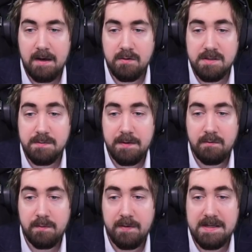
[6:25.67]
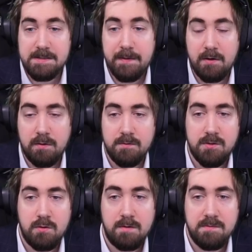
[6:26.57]
which is being replaced by orb of
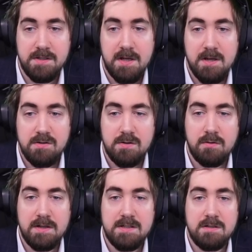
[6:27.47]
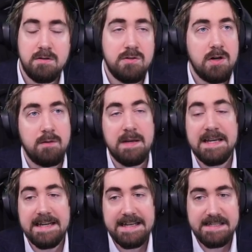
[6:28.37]
storms. So it's to try to make
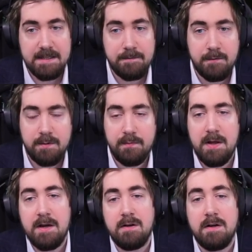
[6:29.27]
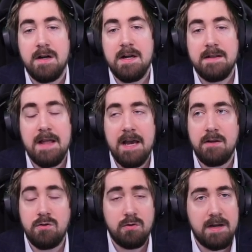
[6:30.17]
it easier for the player that
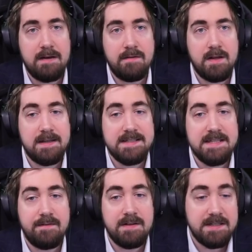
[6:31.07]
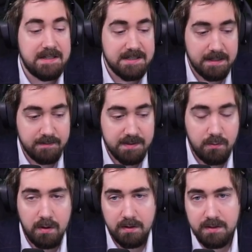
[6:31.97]
you don't have like 17 gems you
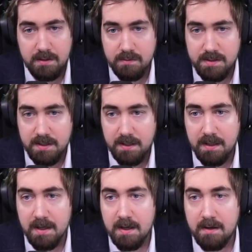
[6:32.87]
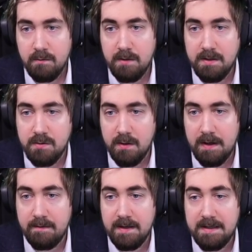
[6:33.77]
aren't using. We try to
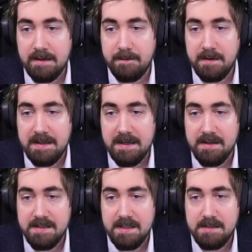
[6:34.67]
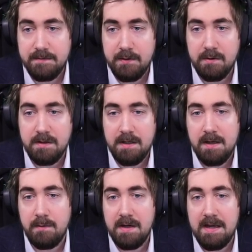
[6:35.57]
have like different gear sets for early
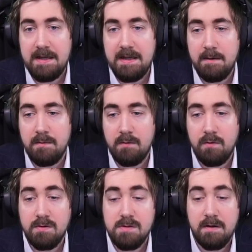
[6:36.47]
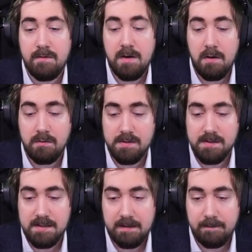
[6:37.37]
game and end game, and we also have
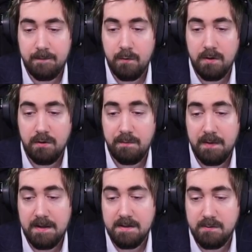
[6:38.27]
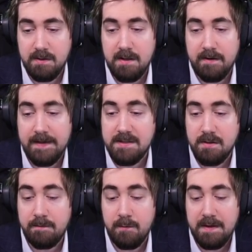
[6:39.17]
notes for new players with a lot of
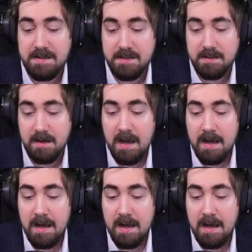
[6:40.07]
extra information,